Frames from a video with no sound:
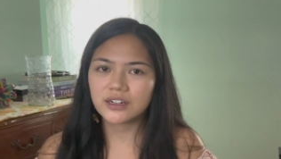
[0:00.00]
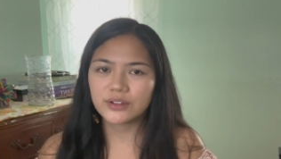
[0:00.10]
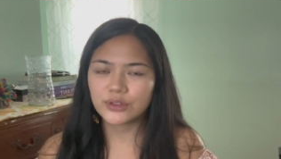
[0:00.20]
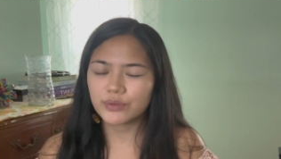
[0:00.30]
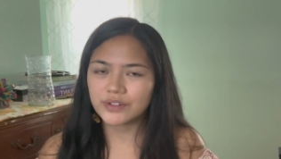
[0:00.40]

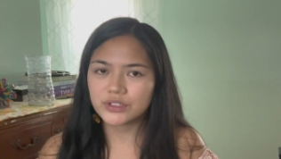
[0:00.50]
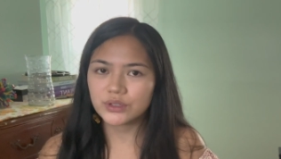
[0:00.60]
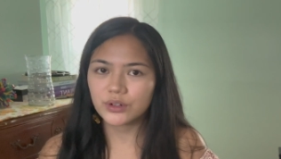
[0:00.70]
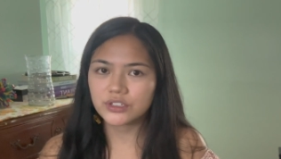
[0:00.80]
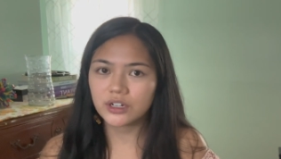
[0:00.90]
other thrift
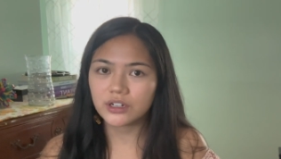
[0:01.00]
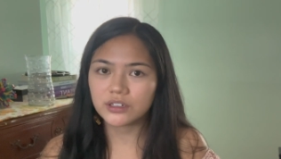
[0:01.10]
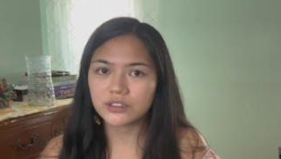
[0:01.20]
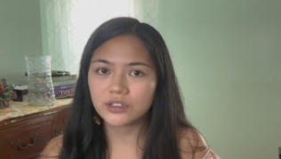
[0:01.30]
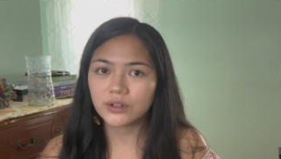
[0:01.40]
stores are
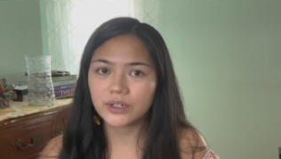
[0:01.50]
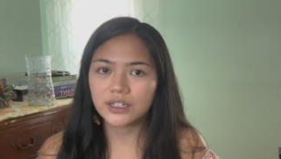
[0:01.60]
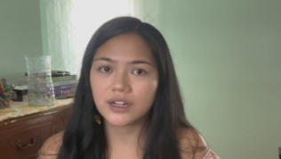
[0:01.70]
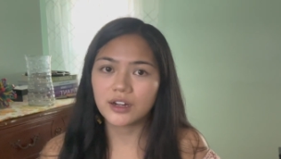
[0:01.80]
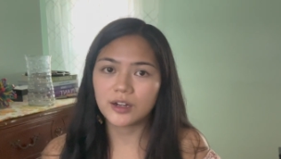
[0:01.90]

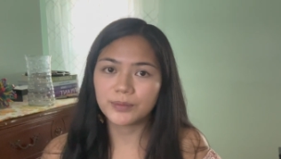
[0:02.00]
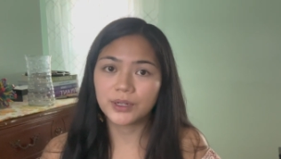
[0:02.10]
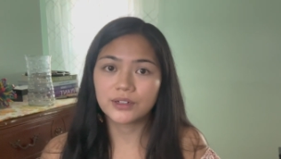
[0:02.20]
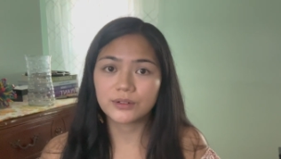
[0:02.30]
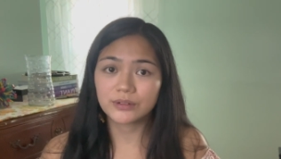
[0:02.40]
going up
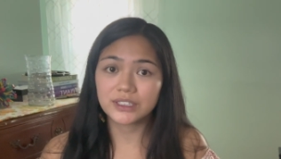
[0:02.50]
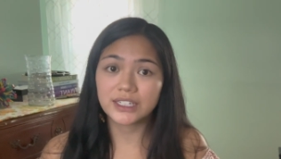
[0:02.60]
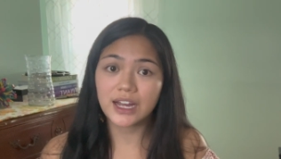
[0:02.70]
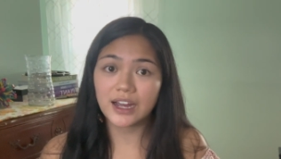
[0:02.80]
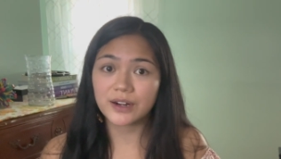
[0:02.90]
really
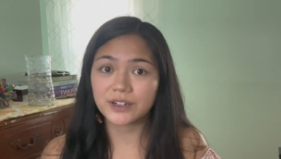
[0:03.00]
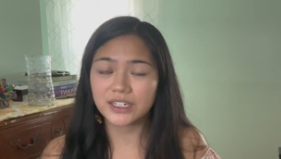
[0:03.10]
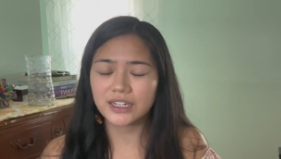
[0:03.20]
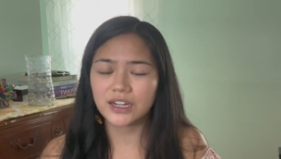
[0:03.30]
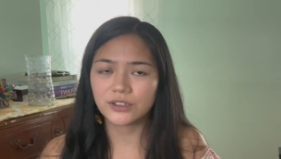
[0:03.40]
high right
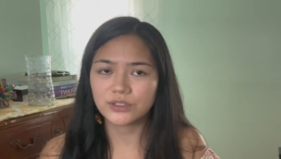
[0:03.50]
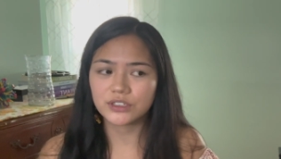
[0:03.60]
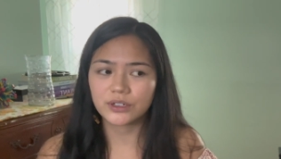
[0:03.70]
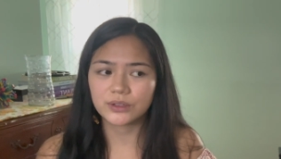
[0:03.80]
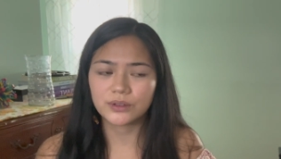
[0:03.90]
now.
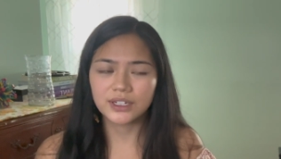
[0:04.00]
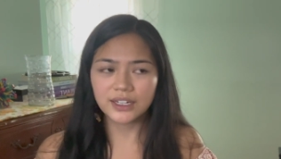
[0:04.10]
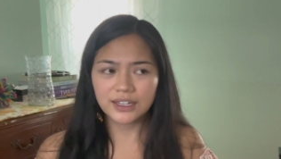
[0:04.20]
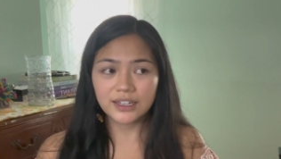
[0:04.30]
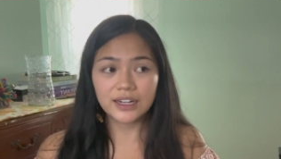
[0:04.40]
So
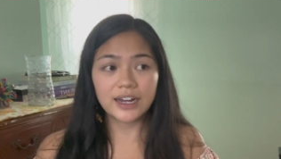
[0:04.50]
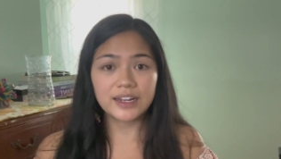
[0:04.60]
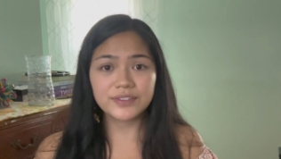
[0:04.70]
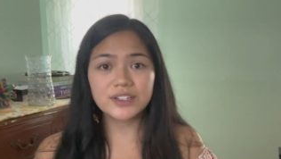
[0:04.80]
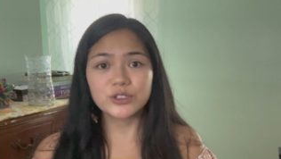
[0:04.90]
I
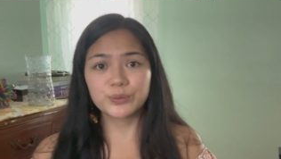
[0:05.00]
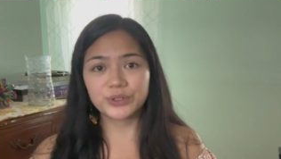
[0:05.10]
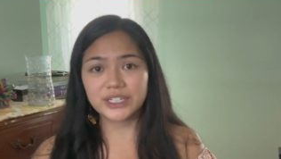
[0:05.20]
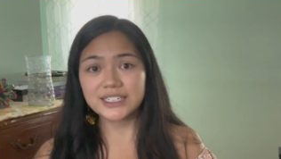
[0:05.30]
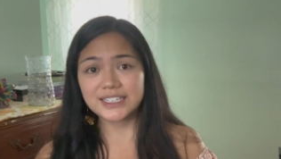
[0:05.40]
found some
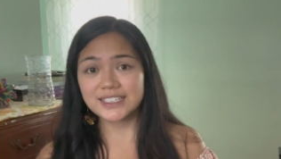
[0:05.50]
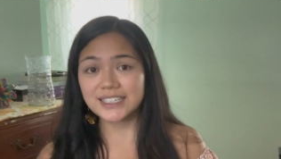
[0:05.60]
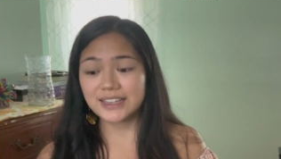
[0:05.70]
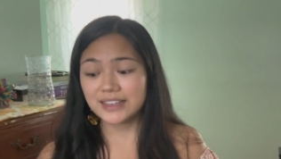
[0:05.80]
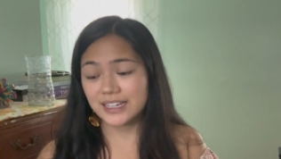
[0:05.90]
pretty
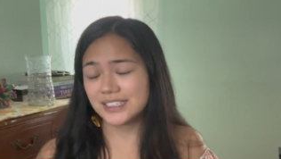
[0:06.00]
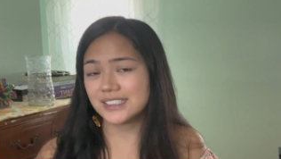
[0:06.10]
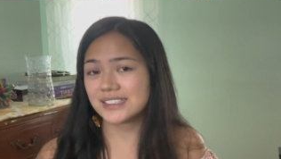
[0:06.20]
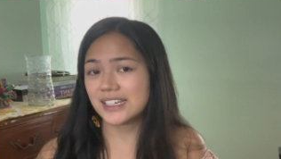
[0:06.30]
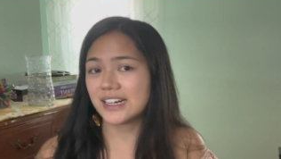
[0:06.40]
decent things
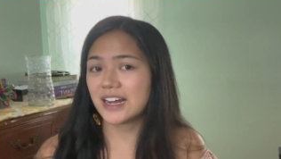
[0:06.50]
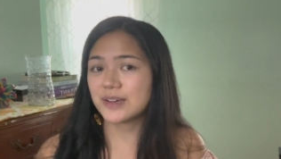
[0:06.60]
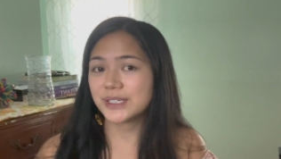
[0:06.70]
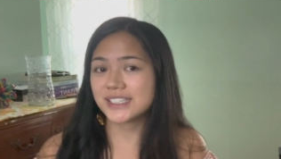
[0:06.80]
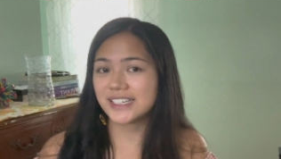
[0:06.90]
and
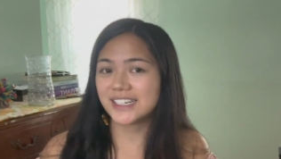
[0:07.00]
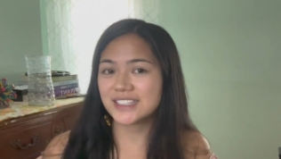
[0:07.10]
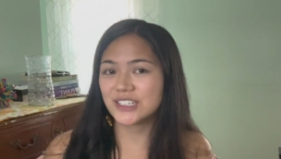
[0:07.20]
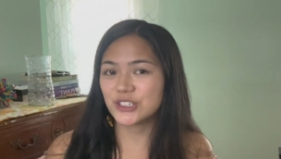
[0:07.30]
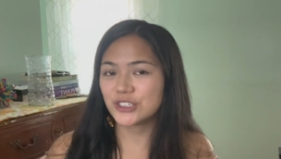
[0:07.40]
I'm excited
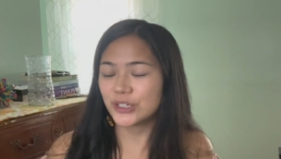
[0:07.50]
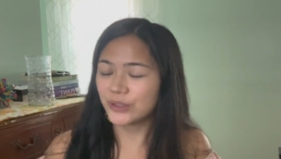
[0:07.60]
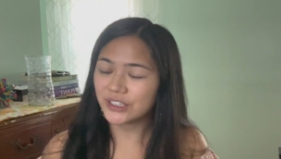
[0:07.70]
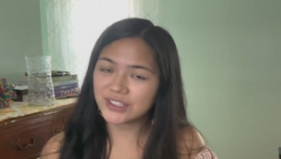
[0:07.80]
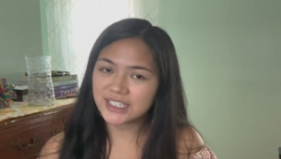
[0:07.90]
to show
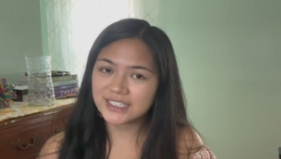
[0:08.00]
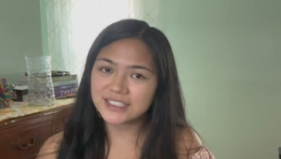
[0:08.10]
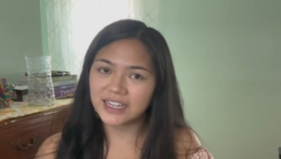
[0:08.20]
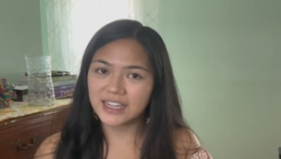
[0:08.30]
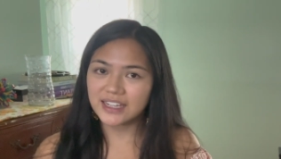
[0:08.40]
y'all
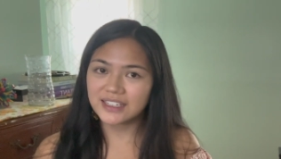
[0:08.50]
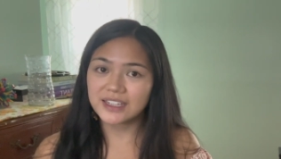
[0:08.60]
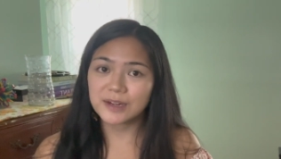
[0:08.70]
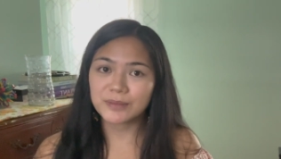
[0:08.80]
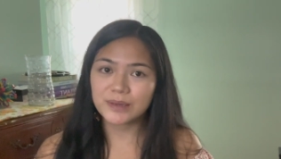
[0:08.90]
today
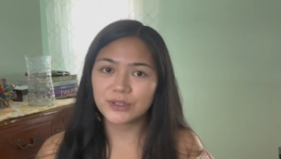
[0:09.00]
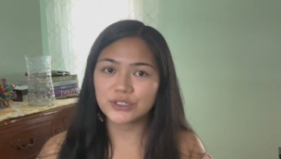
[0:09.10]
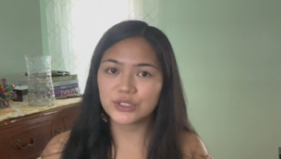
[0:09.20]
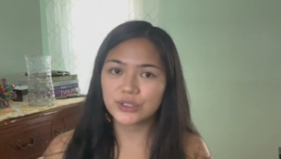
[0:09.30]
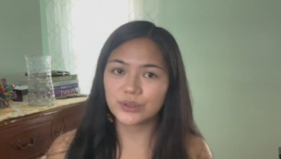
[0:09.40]
and maybe
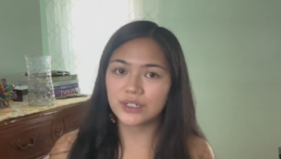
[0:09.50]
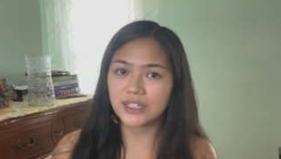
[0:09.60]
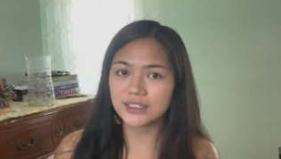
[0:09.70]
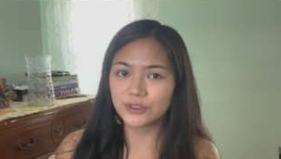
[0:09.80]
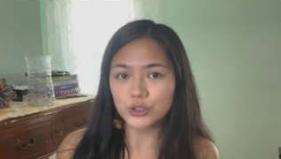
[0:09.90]
do
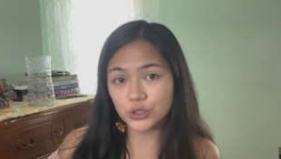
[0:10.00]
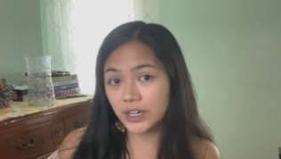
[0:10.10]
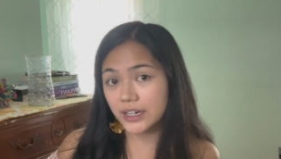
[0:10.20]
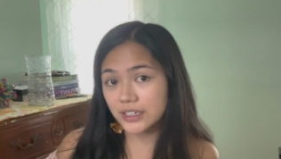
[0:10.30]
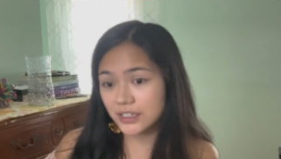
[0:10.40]
a little
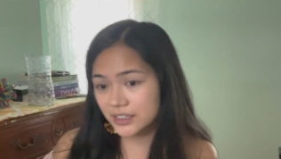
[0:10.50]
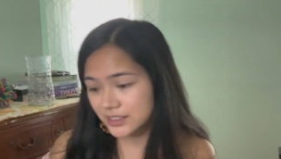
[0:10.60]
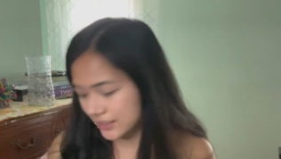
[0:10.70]
try on.